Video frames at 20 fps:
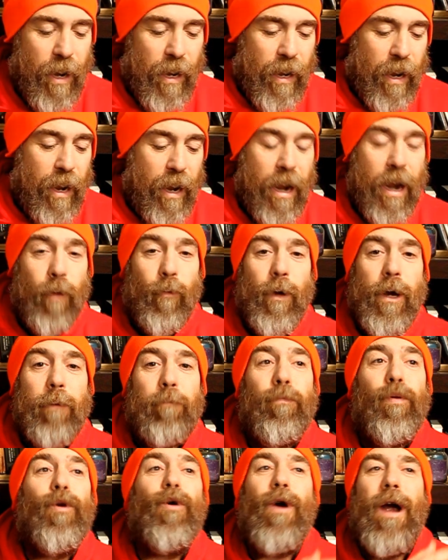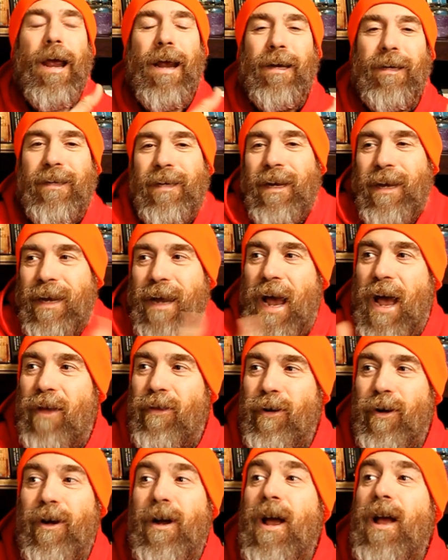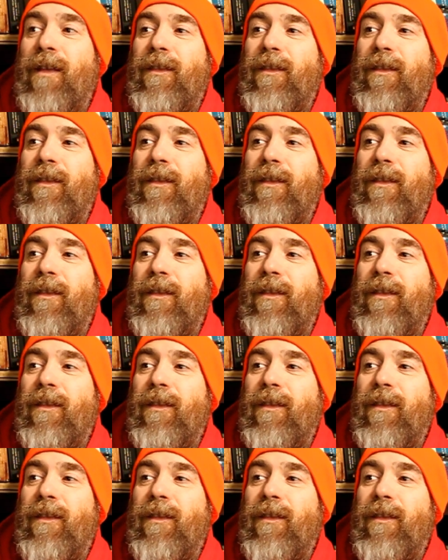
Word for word: and we prayed together,